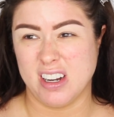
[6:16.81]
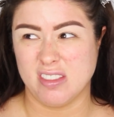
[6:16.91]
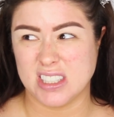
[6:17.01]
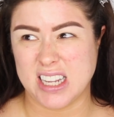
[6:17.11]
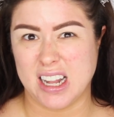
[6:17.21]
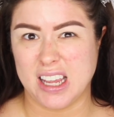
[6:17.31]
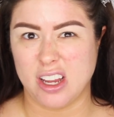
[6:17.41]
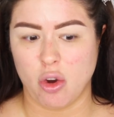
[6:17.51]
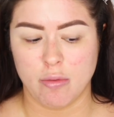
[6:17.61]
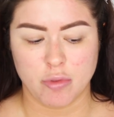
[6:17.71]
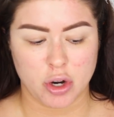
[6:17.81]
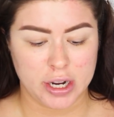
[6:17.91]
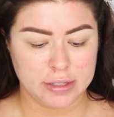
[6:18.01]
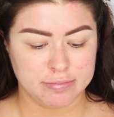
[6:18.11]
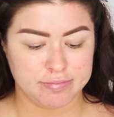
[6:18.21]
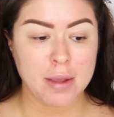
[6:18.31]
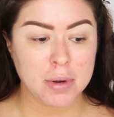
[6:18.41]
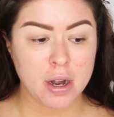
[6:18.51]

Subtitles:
I'm just kind of like going for it. Primer,